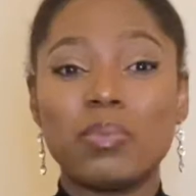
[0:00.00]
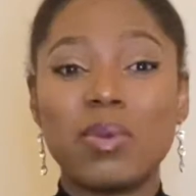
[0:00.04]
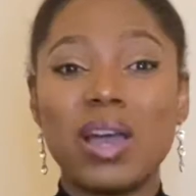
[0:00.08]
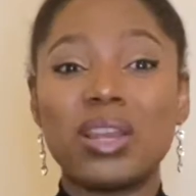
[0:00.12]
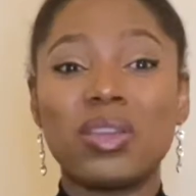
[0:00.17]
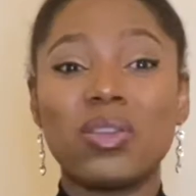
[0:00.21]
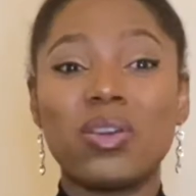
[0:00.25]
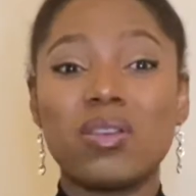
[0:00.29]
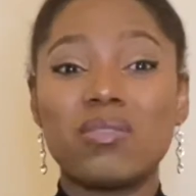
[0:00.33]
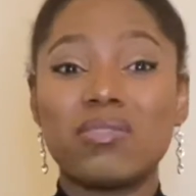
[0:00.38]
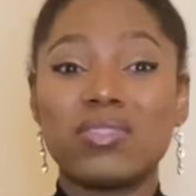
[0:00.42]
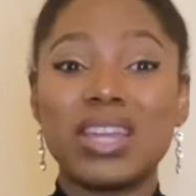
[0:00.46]
are
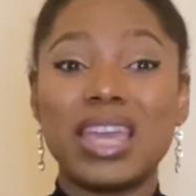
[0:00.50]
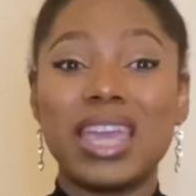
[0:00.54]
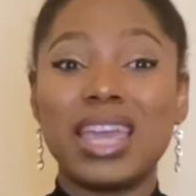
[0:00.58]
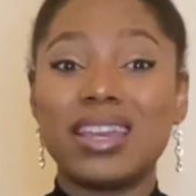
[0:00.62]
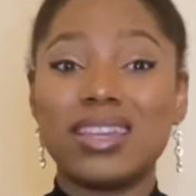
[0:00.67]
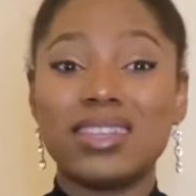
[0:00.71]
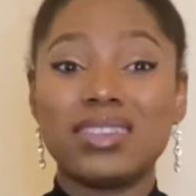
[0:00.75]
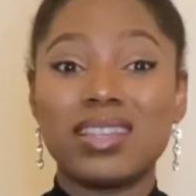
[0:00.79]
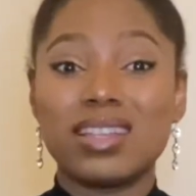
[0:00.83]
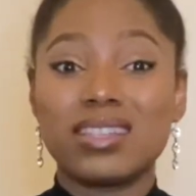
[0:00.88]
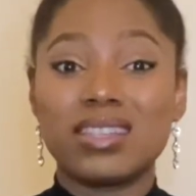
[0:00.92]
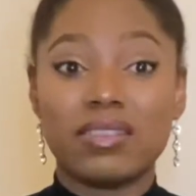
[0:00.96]
not even earning
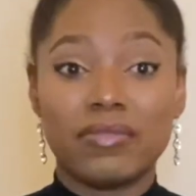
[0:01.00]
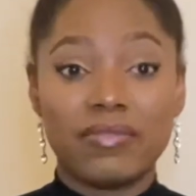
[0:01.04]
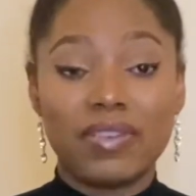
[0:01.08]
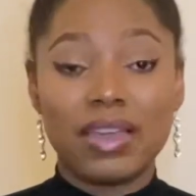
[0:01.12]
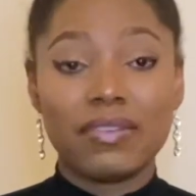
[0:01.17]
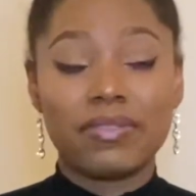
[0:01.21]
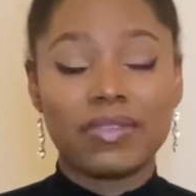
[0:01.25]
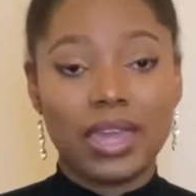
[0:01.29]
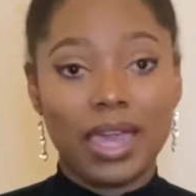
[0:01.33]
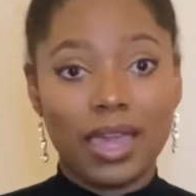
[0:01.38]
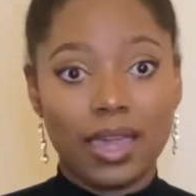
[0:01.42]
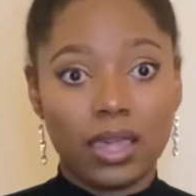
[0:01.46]

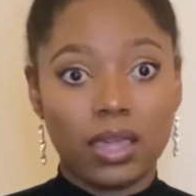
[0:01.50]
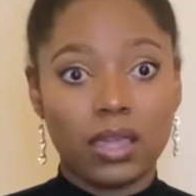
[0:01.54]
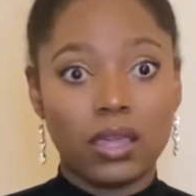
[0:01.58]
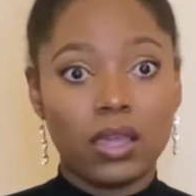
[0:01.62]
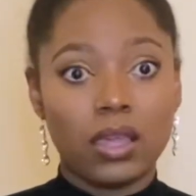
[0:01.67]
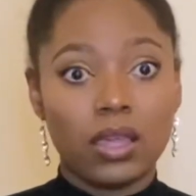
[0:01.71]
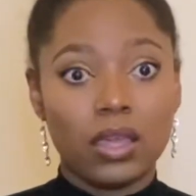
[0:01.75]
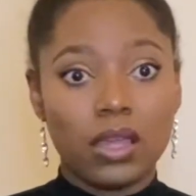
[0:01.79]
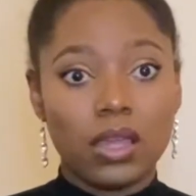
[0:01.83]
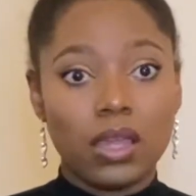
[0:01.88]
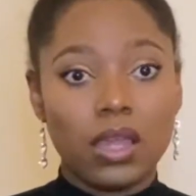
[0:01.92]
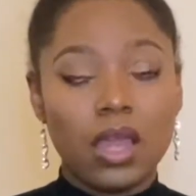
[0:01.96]
35k.
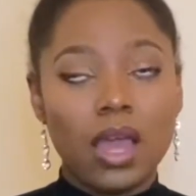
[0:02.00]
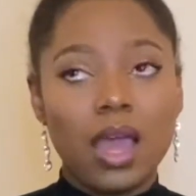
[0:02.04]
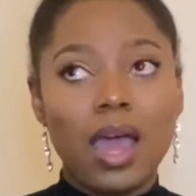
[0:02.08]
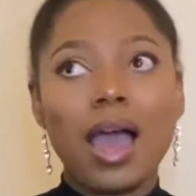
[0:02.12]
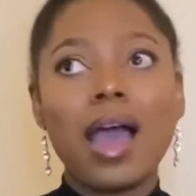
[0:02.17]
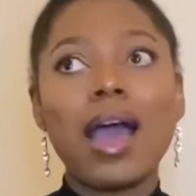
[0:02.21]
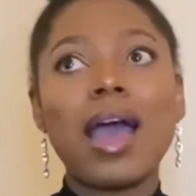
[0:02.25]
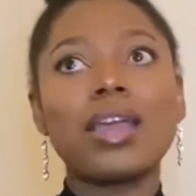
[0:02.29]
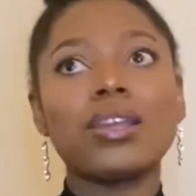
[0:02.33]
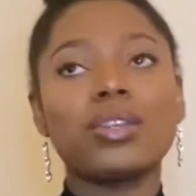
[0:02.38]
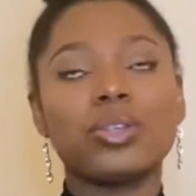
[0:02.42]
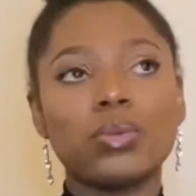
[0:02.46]

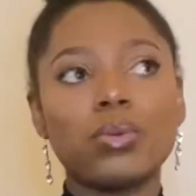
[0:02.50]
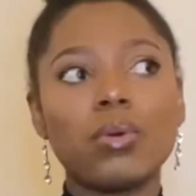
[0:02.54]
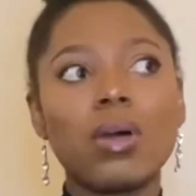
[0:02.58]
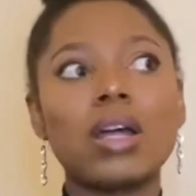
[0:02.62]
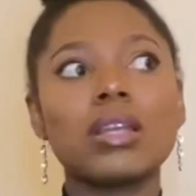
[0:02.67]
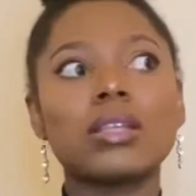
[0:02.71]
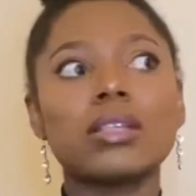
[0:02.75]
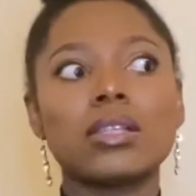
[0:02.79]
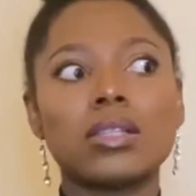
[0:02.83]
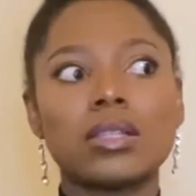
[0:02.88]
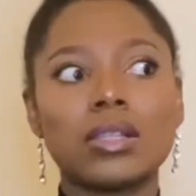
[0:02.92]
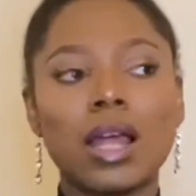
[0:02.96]
I do
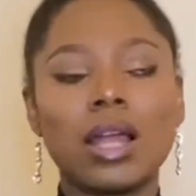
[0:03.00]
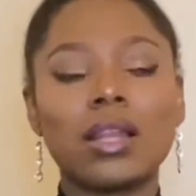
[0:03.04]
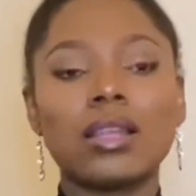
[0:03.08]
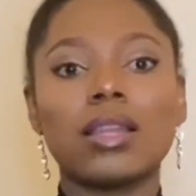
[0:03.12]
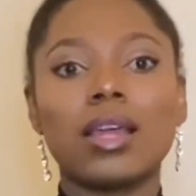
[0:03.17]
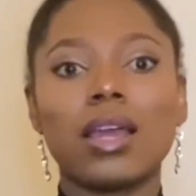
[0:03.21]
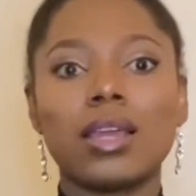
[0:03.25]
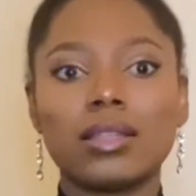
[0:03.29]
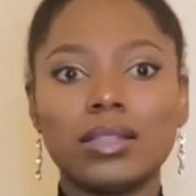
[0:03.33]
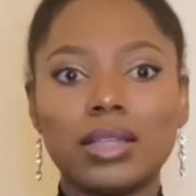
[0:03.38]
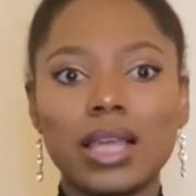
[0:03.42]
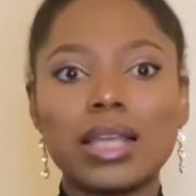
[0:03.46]
understand
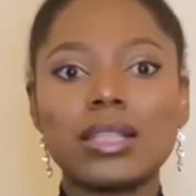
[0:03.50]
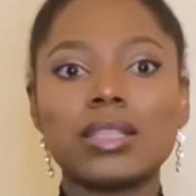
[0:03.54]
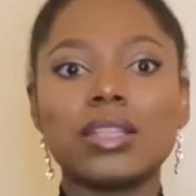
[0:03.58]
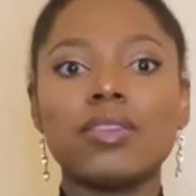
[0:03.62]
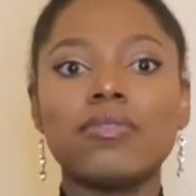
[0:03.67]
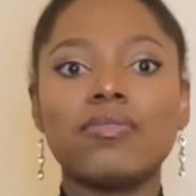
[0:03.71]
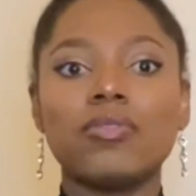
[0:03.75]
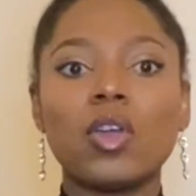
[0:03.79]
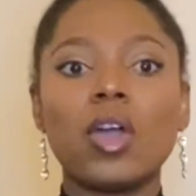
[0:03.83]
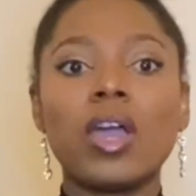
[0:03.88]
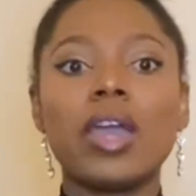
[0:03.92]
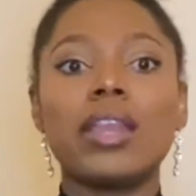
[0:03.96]
that, yes, if
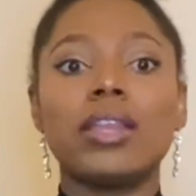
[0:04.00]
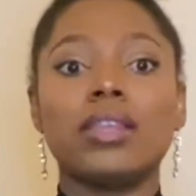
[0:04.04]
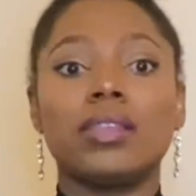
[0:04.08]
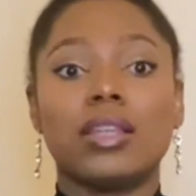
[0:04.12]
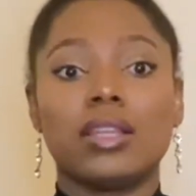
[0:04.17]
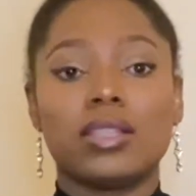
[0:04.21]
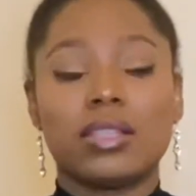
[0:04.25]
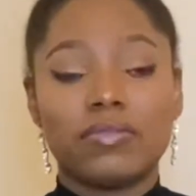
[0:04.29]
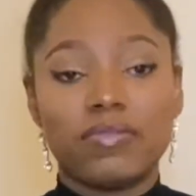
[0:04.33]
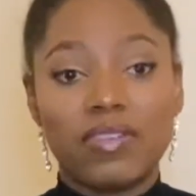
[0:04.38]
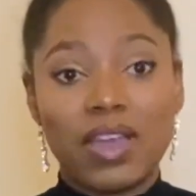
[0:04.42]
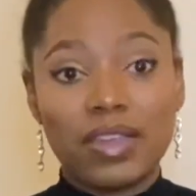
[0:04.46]
you're earning
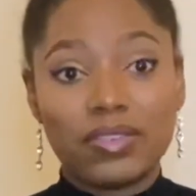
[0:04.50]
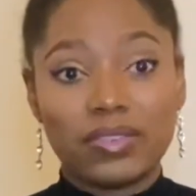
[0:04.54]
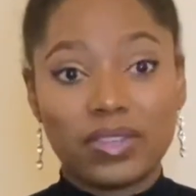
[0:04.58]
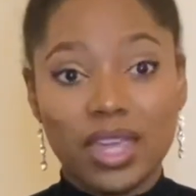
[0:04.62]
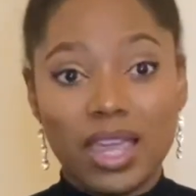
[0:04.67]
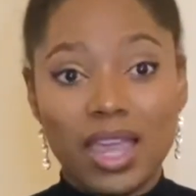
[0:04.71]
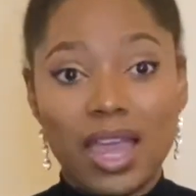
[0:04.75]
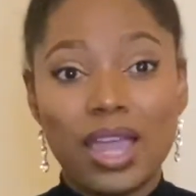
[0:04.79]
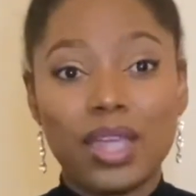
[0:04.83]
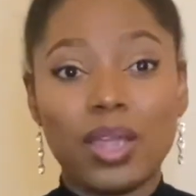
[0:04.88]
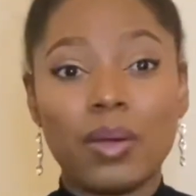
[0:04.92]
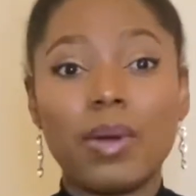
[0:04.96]
35k
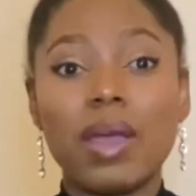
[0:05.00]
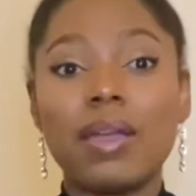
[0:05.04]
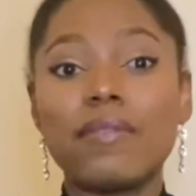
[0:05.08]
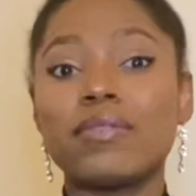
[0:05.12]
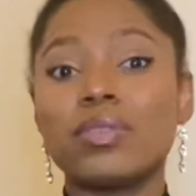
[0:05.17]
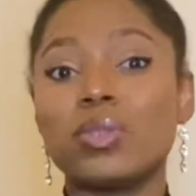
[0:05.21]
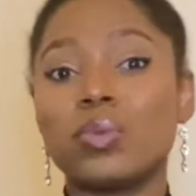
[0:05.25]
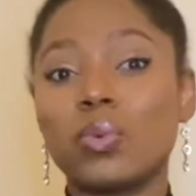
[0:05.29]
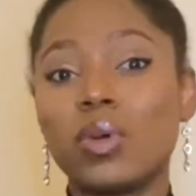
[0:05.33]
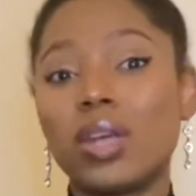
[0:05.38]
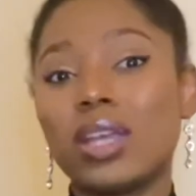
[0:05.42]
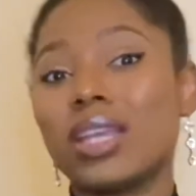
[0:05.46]
and your wife is
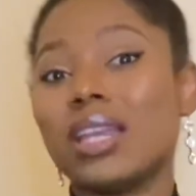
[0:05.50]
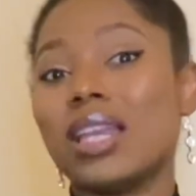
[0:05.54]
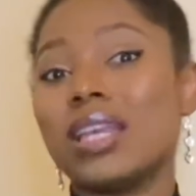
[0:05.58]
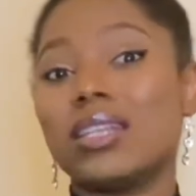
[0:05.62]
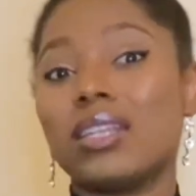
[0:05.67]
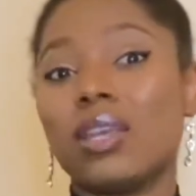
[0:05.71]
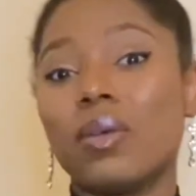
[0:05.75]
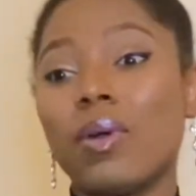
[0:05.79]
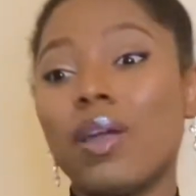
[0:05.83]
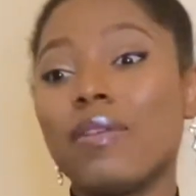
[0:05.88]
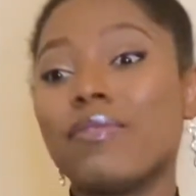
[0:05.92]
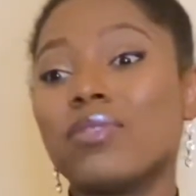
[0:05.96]
working, let's say your
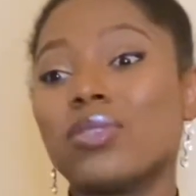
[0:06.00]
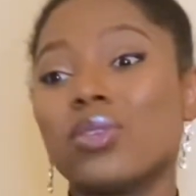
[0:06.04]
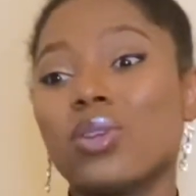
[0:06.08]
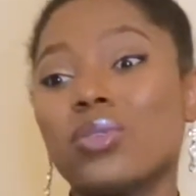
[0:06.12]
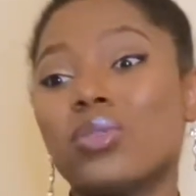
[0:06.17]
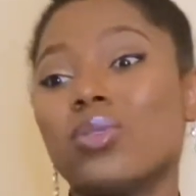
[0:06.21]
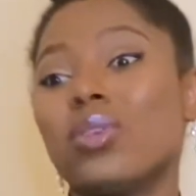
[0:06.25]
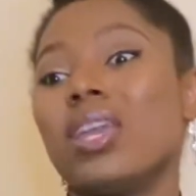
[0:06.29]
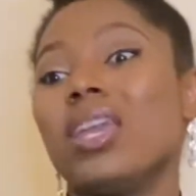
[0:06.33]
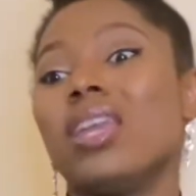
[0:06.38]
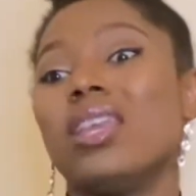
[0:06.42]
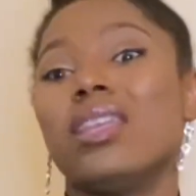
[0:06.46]
wife is also
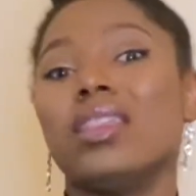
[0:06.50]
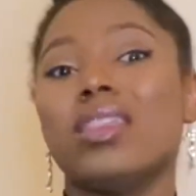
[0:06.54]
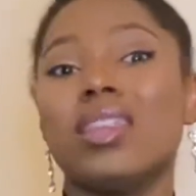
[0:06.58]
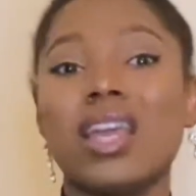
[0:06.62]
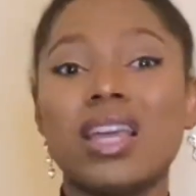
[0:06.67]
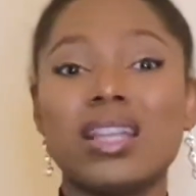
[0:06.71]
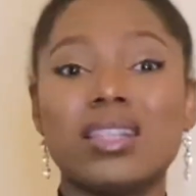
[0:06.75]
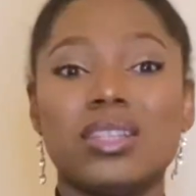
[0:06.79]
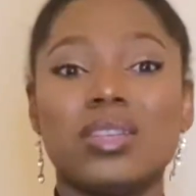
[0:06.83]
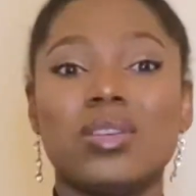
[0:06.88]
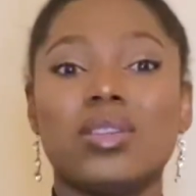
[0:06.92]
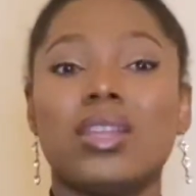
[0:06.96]
earning
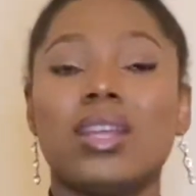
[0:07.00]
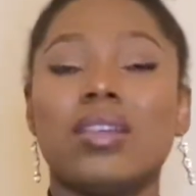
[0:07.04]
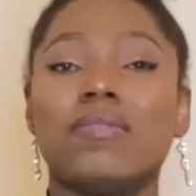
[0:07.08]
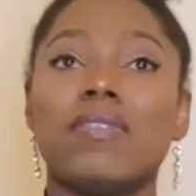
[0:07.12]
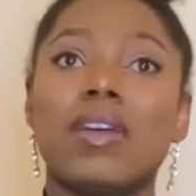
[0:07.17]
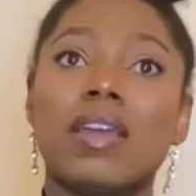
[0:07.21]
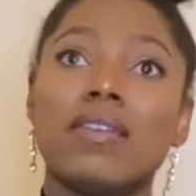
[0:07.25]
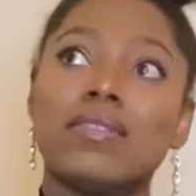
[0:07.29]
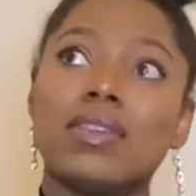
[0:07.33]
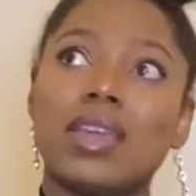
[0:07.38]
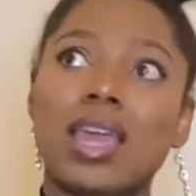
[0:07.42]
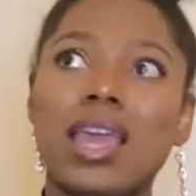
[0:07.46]
30 or
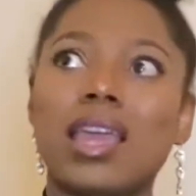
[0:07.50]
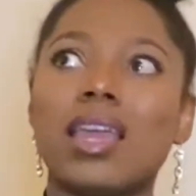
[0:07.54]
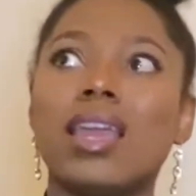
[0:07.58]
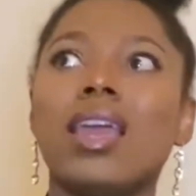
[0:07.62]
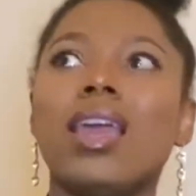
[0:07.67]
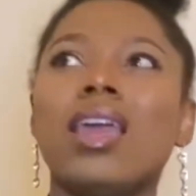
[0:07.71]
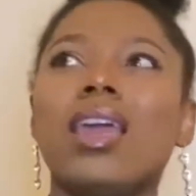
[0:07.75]
35k,